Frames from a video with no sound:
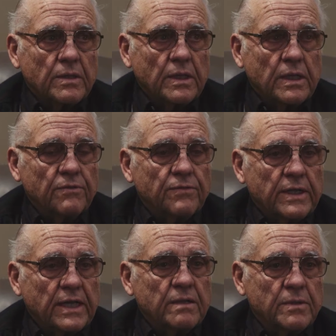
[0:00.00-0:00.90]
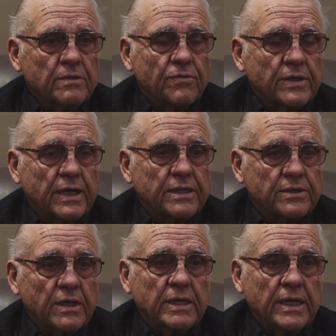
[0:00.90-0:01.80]
And if it hadn't been for
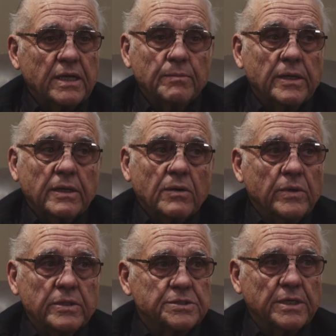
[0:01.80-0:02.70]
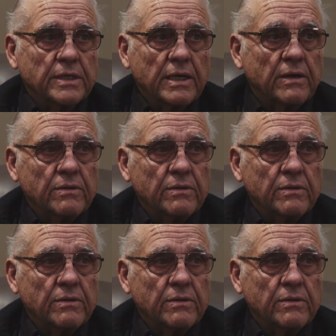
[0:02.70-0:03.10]
Dr. Li, I'd have been in a wheelchair now.